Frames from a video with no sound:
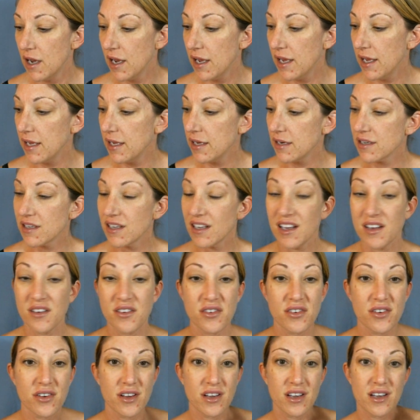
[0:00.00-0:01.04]

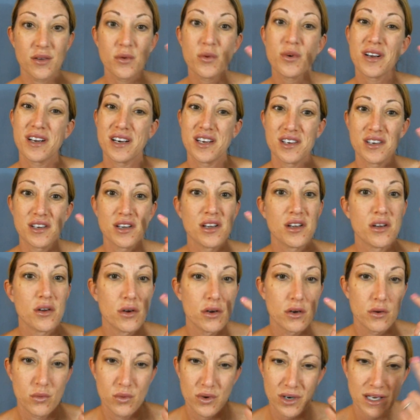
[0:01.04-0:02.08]
If we're gonna
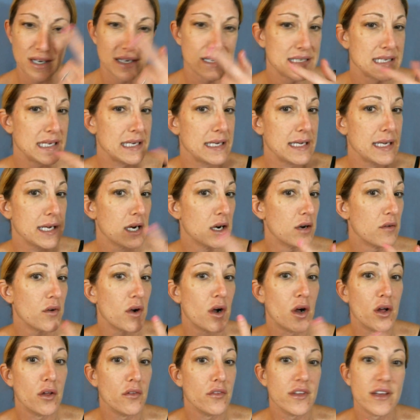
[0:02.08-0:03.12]
take care of
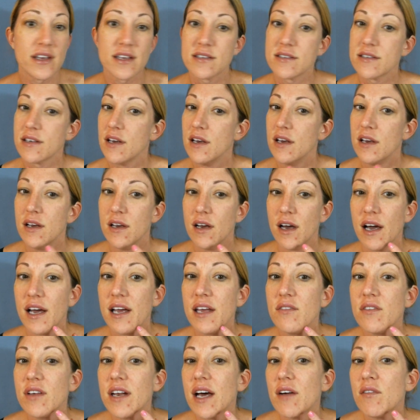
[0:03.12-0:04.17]
all this. I
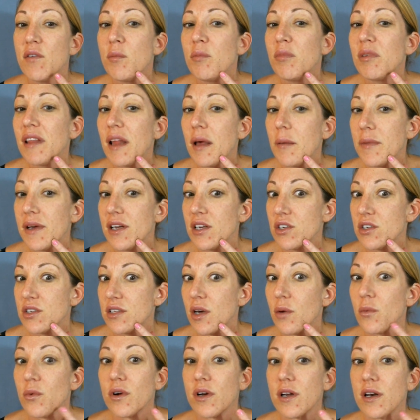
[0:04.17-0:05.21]
even have a blemish
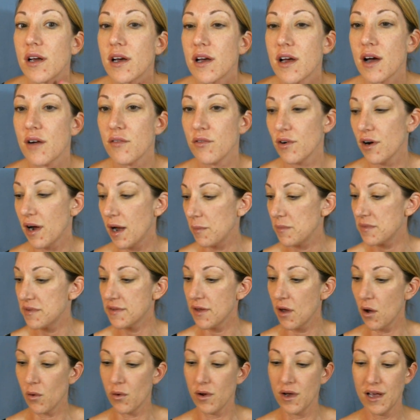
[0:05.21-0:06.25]
that we're gonna cover up.
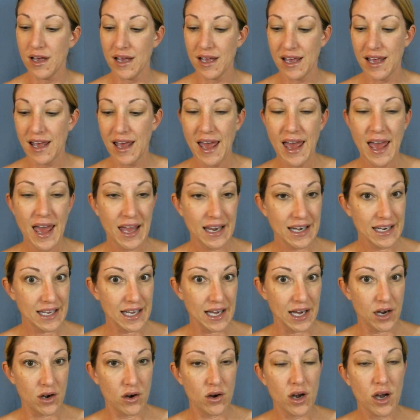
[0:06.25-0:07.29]
So
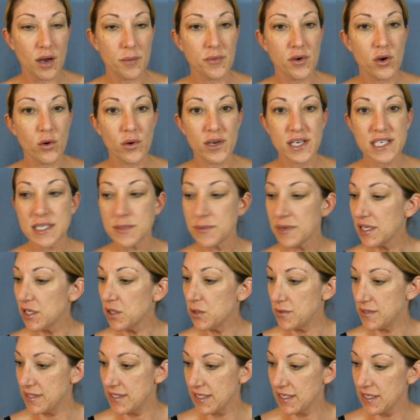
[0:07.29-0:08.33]
anyhow, I'm going to be
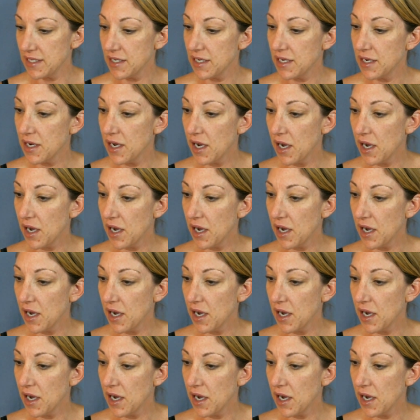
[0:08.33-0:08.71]
using